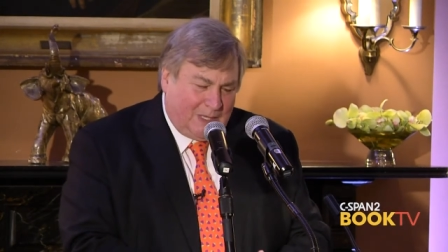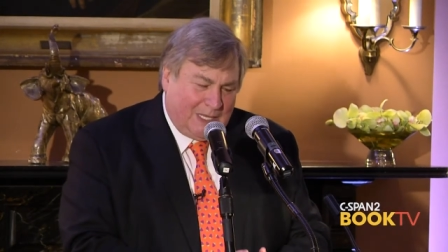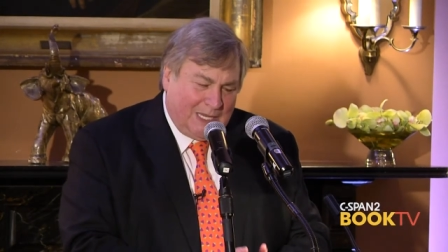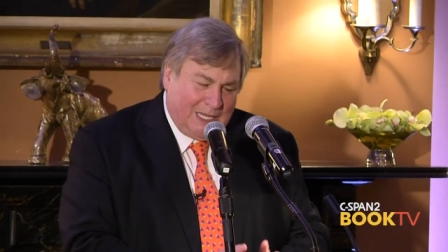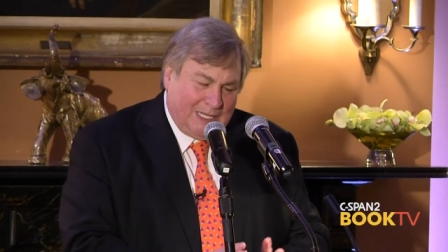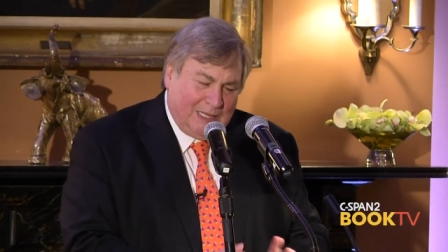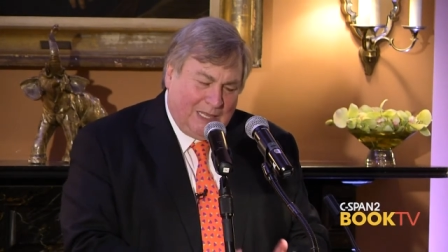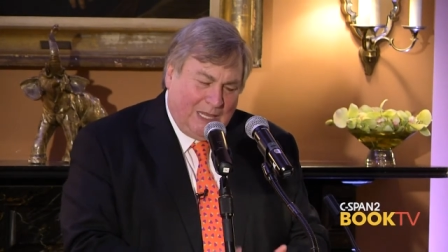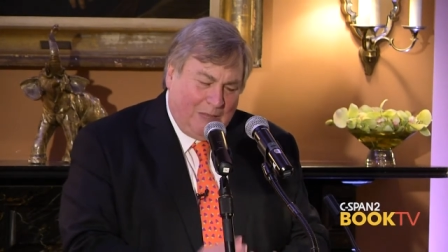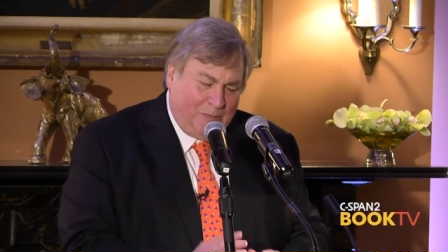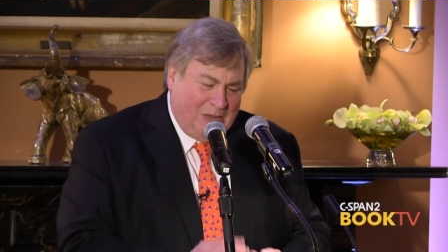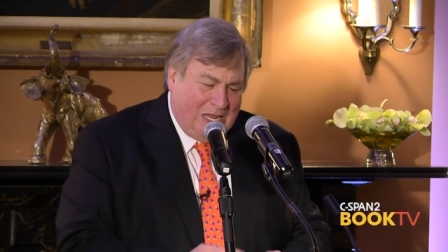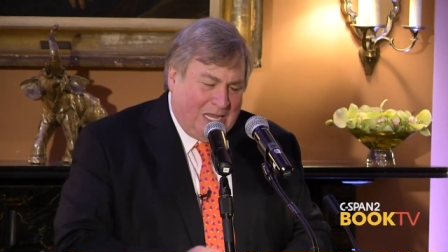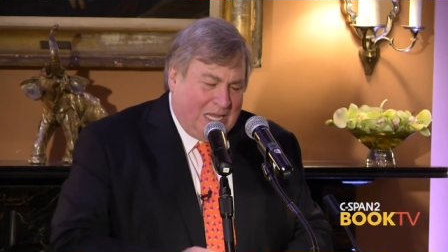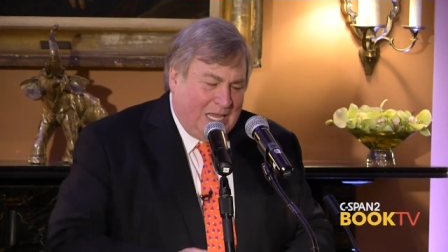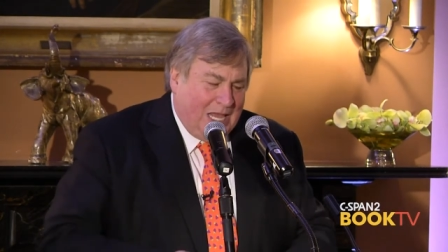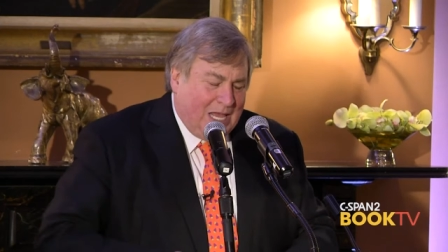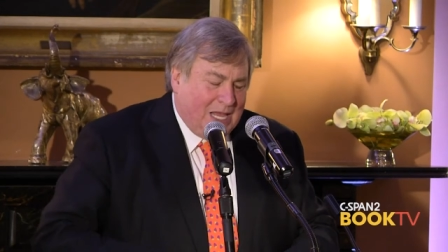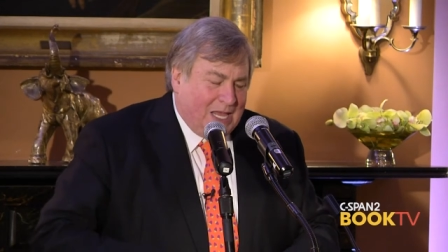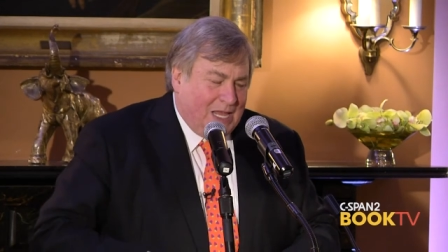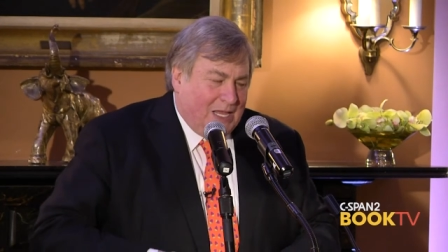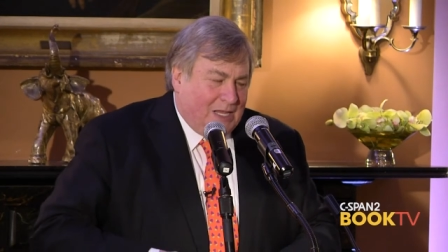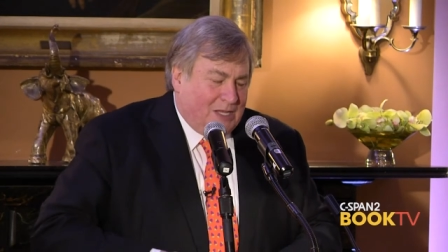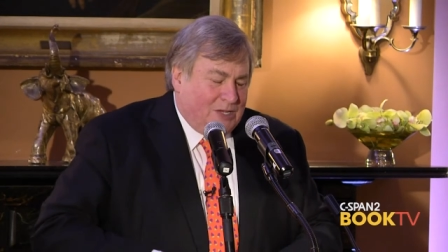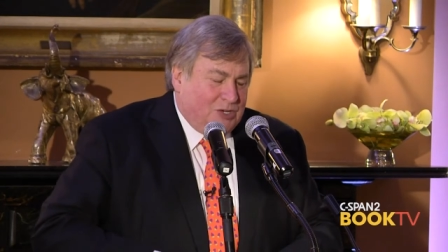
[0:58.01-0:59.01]
And let me
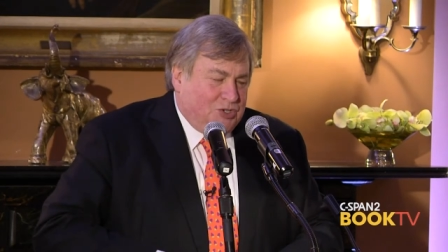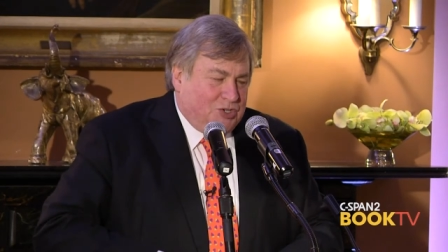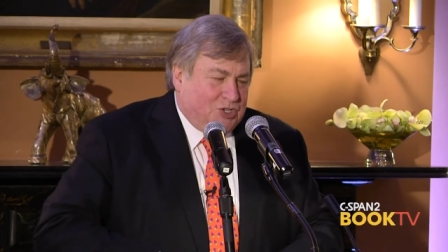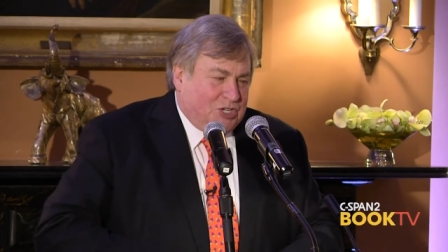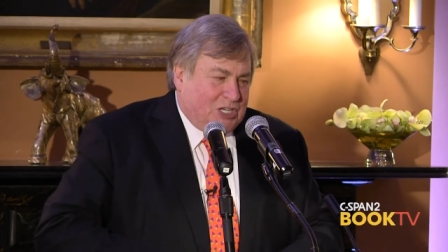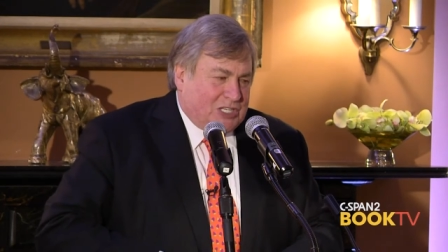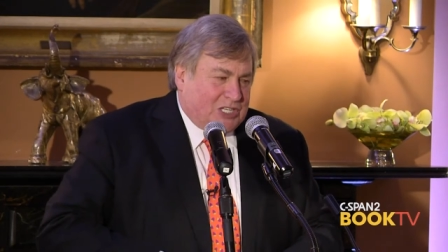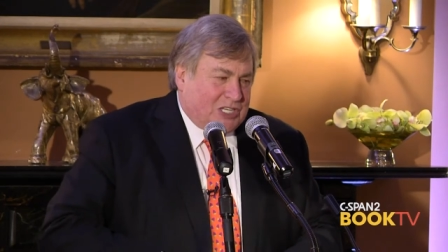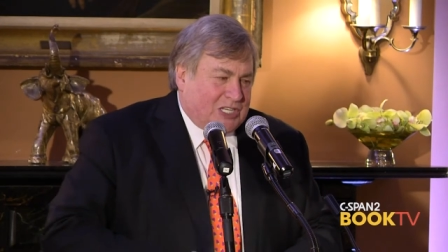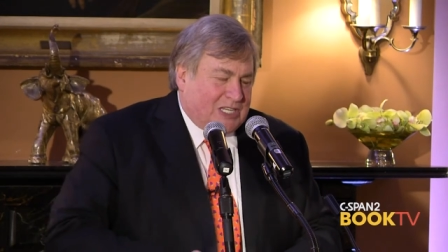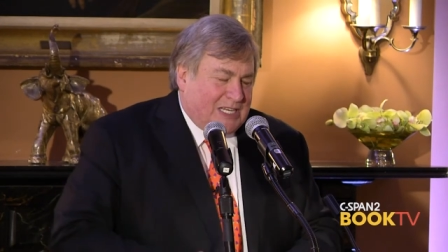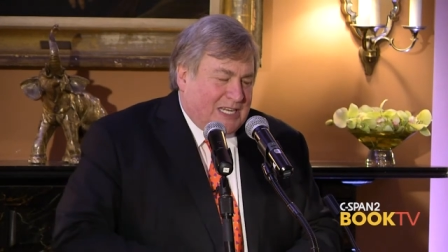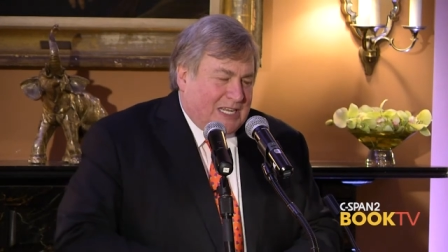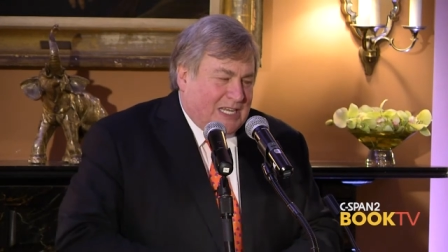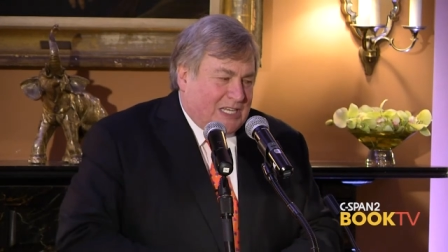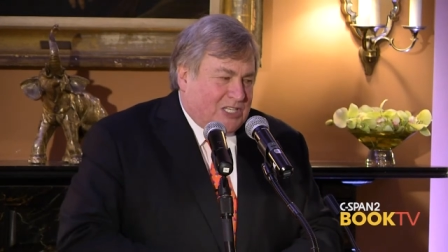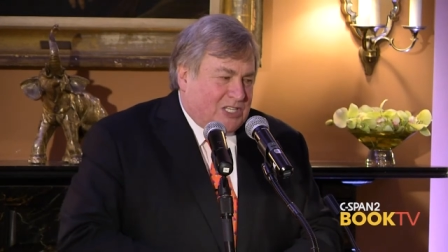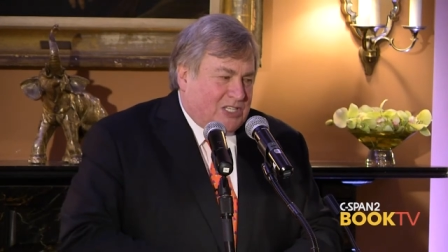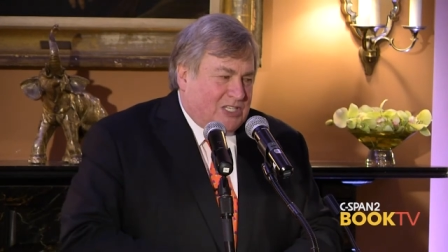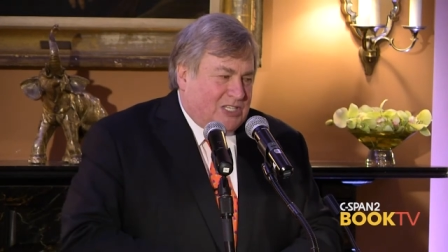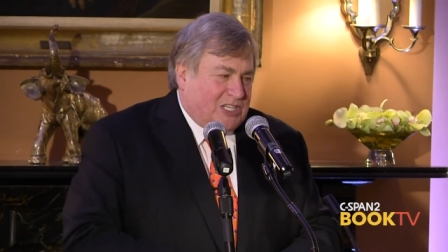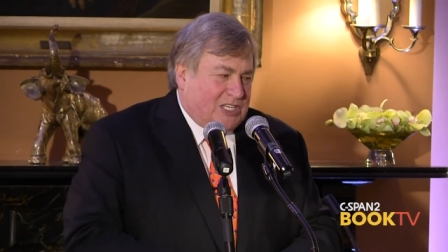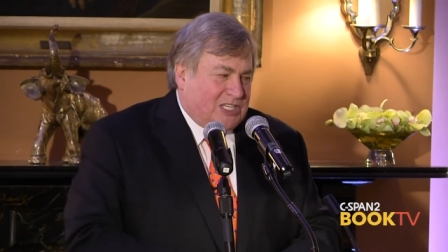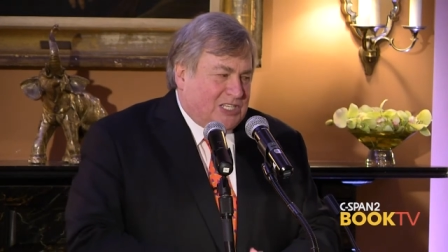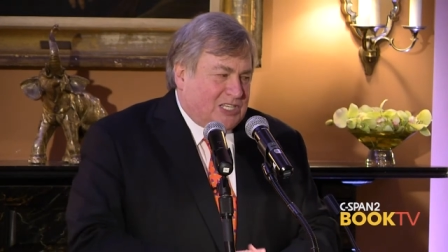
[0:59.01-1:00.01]
just
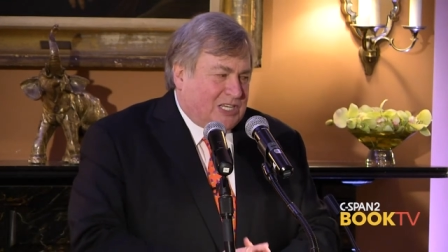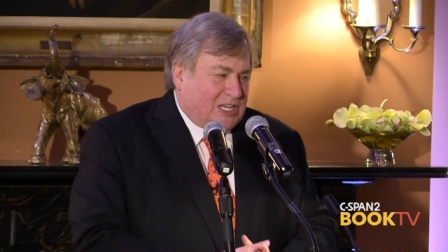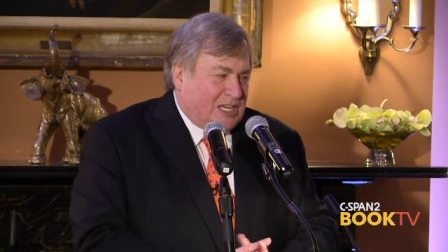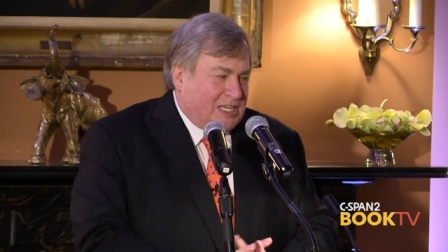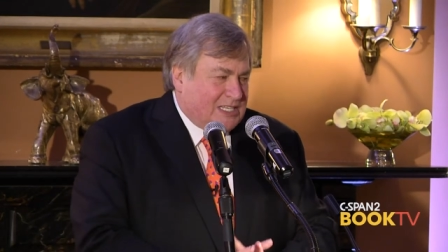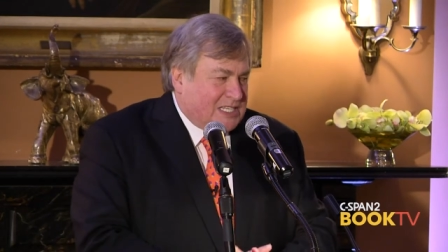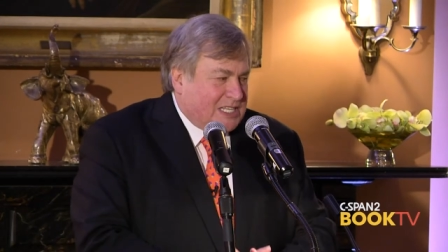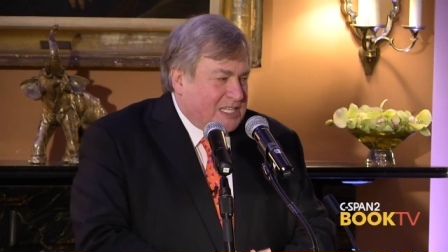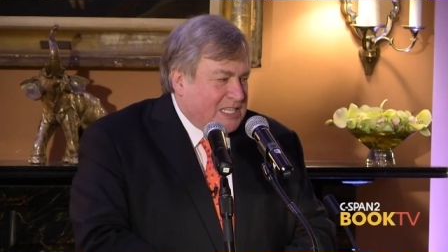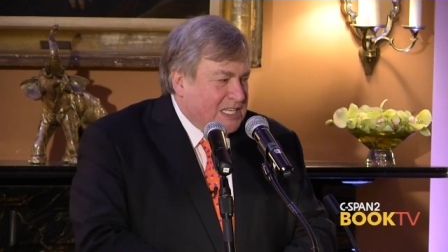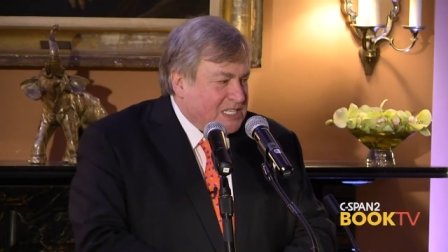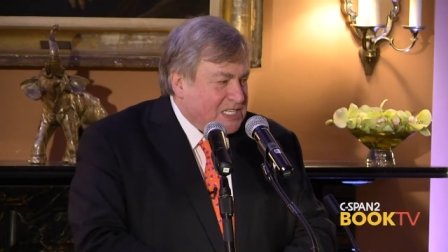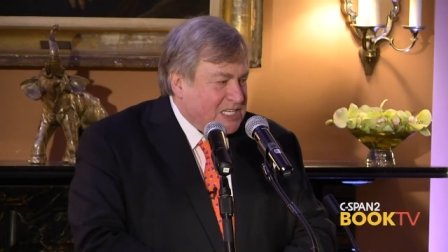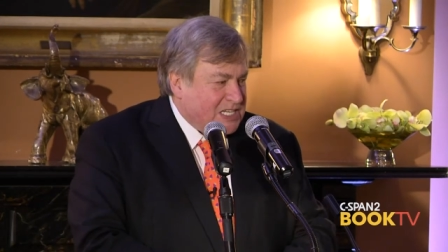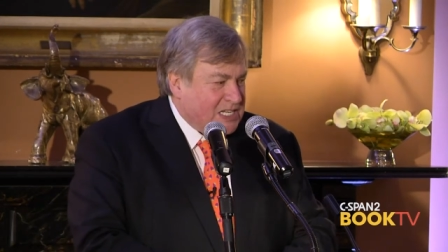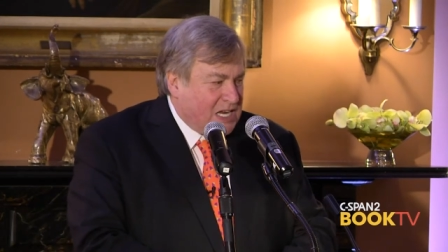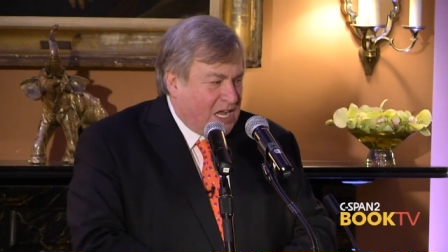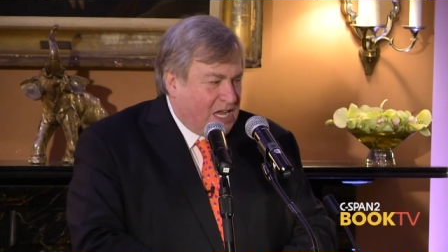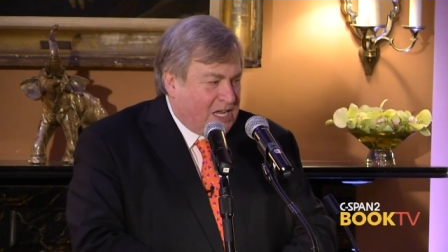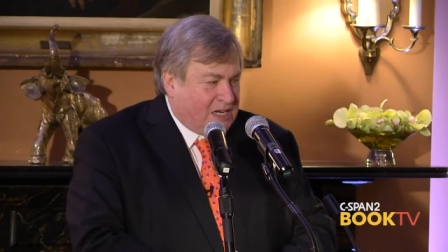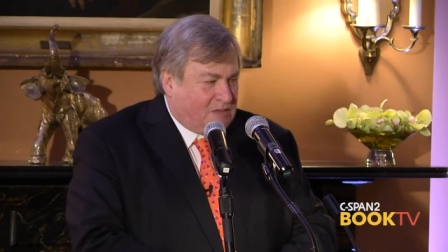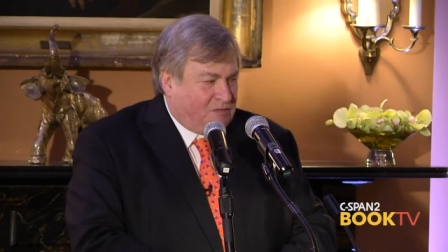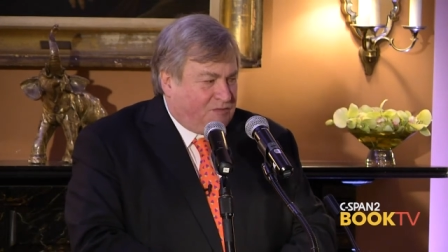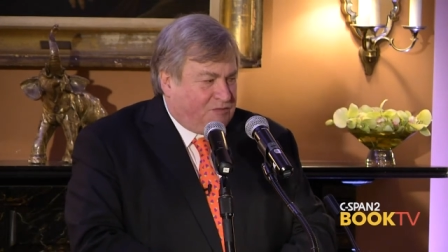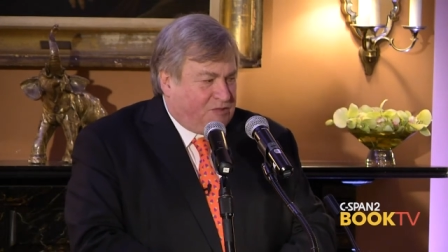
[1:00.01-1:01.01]
discuss this not